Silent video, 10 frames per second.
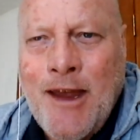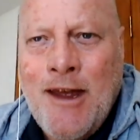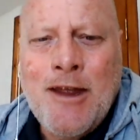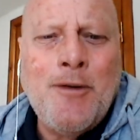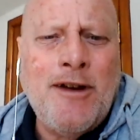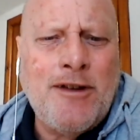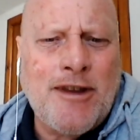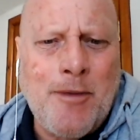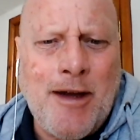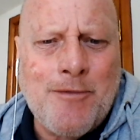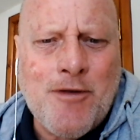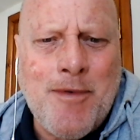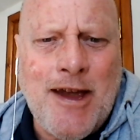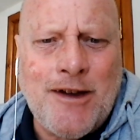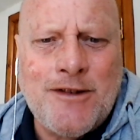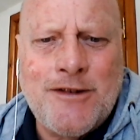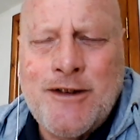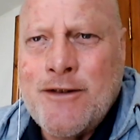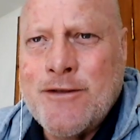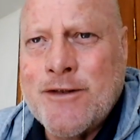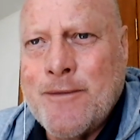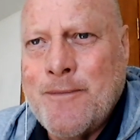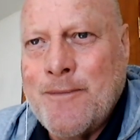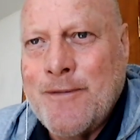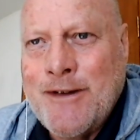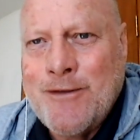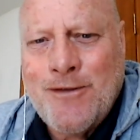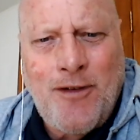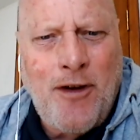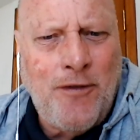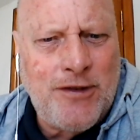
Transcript: One good thing about Ramesh is he often